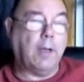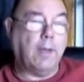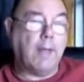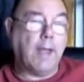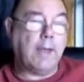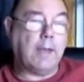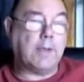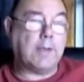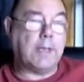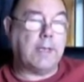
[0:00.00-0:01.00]
And there you can
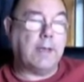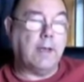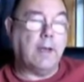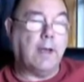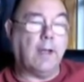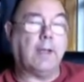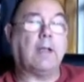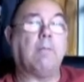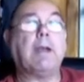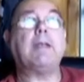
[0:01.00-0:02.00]
see a
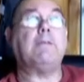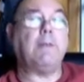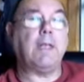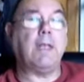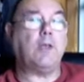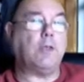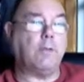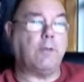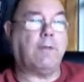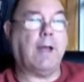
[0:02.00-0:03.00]
little magnification of
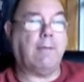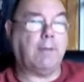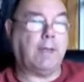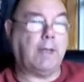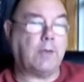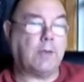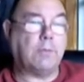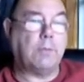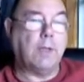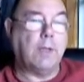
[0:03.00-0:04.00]
the five layers.
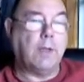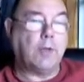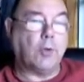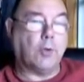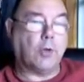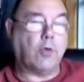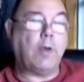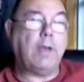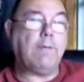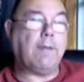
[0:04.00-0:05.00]
So the
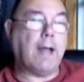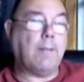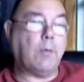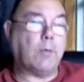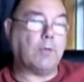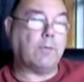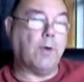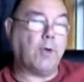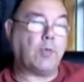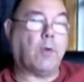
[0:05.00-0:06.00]
green fibre was the
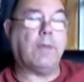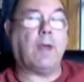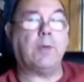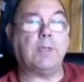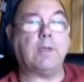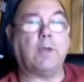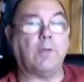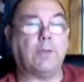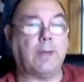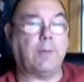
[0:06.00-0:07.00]
first one that was in
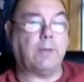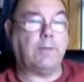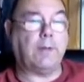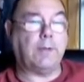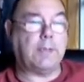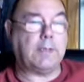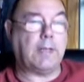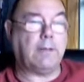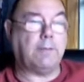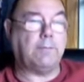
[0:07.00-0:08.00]
contact with the felt
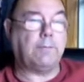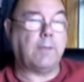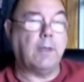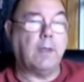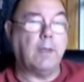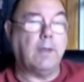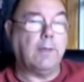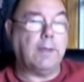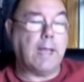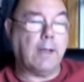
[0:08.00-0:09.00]
itself.
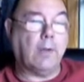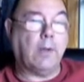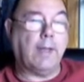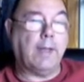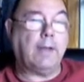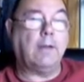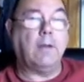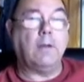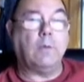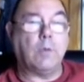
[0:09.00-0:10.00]
The yellow layer
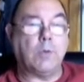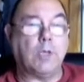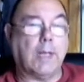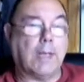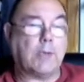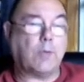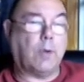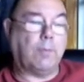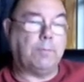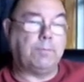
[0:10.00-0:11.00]
was the last one.